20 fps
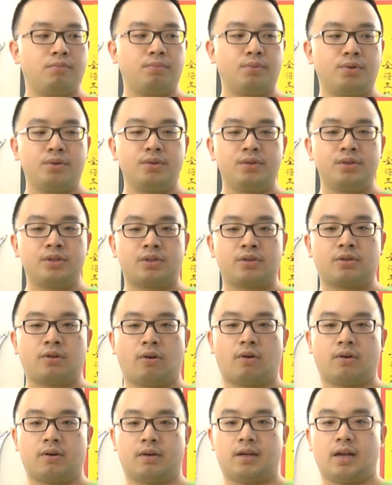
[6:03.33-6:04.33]
Moon
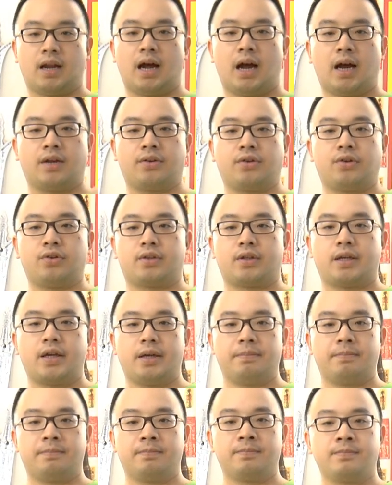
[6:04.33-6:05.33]
Sword Lang Yu
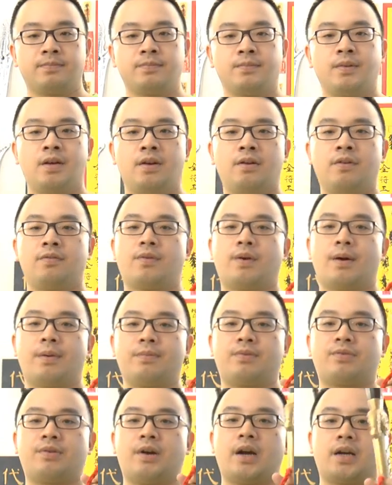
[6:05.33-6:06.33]
Kim
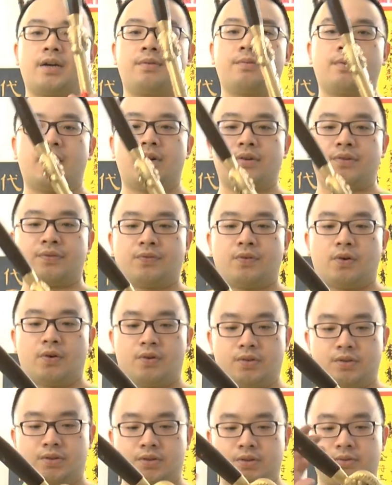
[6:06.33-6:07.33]
from Dragonwell's
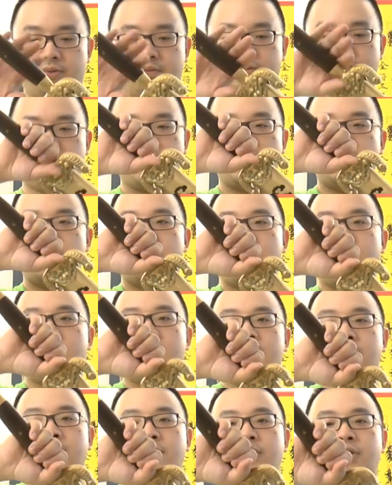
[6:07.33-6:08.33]
Forge.
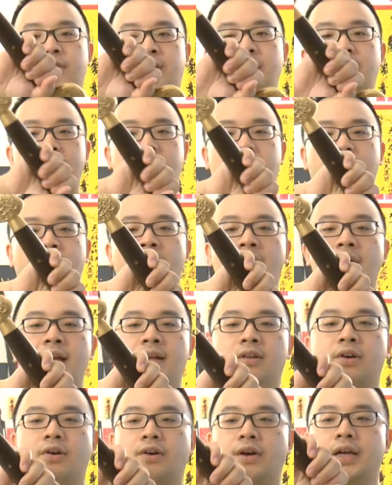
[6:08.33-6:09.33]
You see the
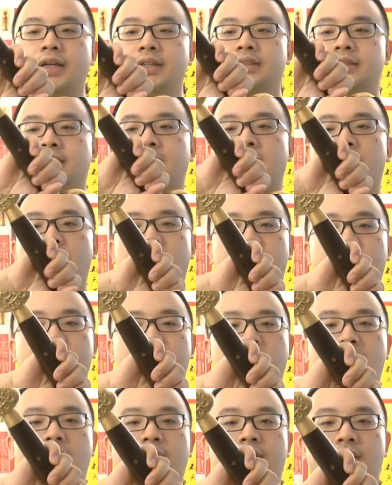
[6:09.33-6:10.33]
handle, it's kind of
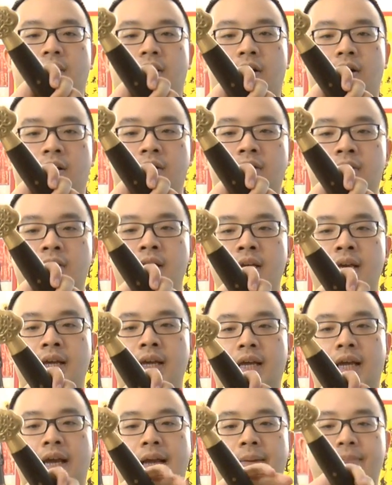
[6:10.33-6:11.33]
long.
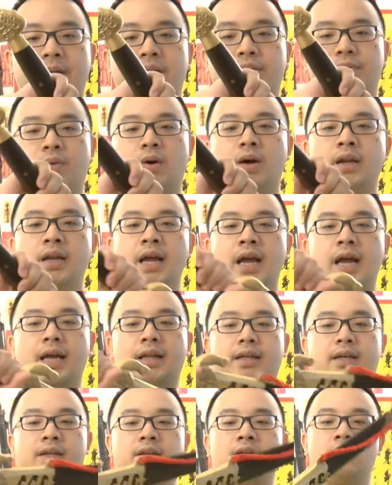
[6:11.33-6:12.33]
It can be
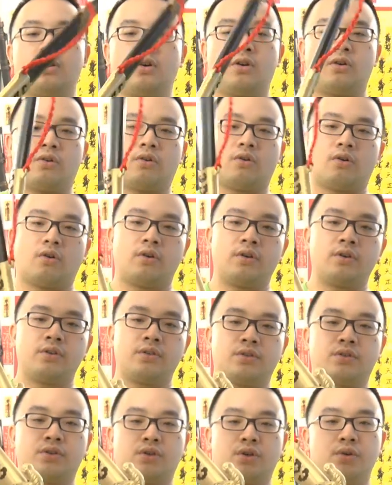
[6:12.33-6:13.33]
one-handed or
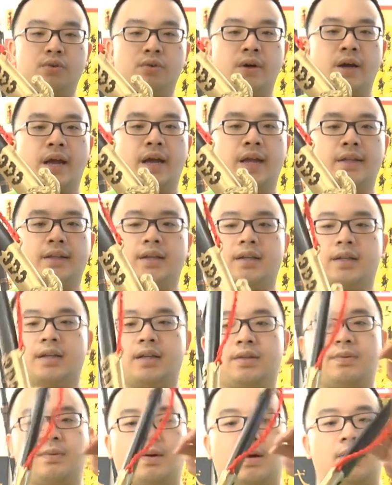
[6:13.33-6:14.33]
two-handed
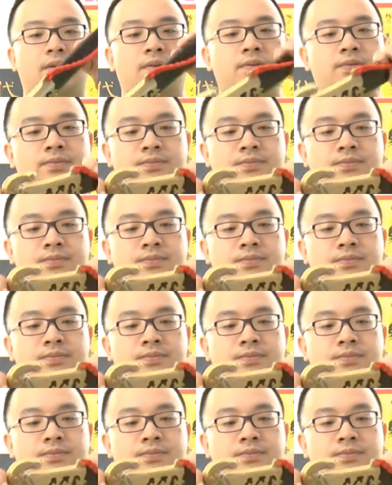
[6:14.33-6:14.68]
as well.